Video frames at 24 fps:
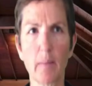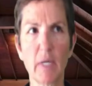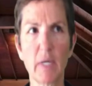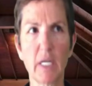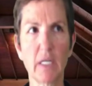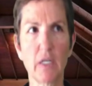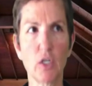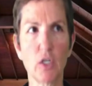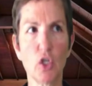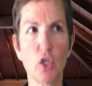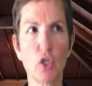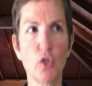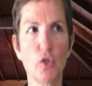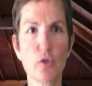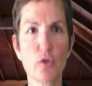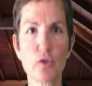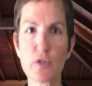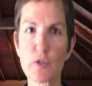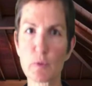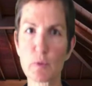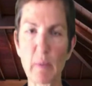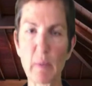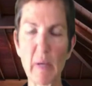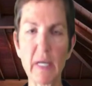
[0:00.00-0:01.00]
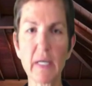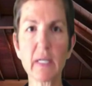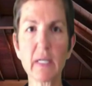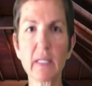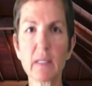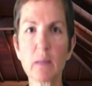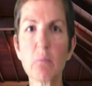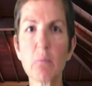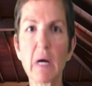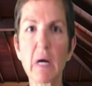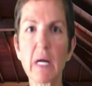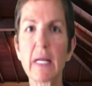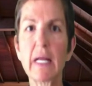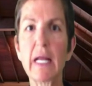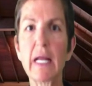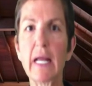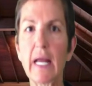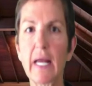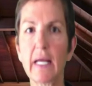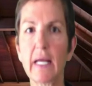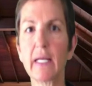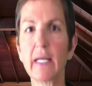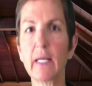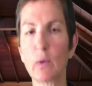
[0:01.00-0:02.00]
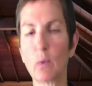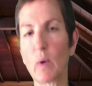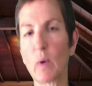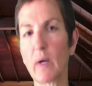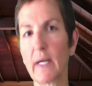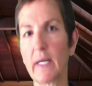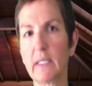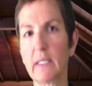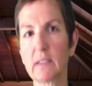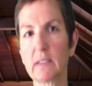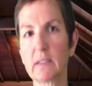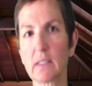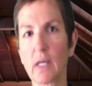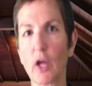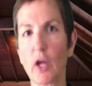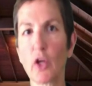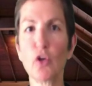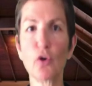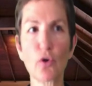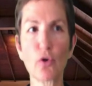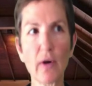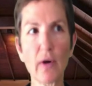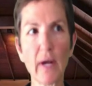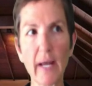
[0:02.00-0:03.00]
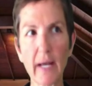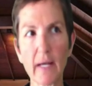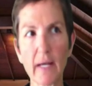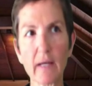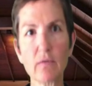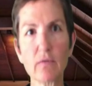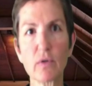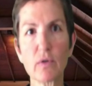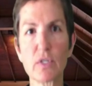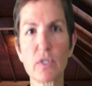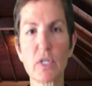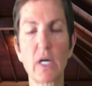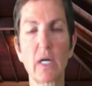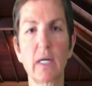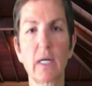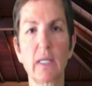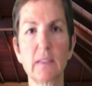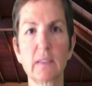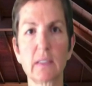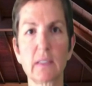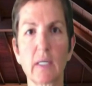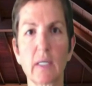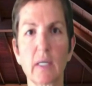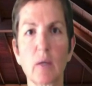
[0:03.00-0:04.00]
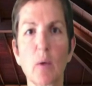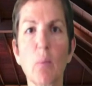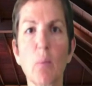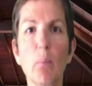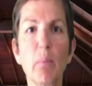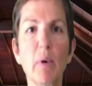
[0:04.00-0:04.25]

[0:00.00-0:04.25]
mean, you're spending the money anyways, you're advertising,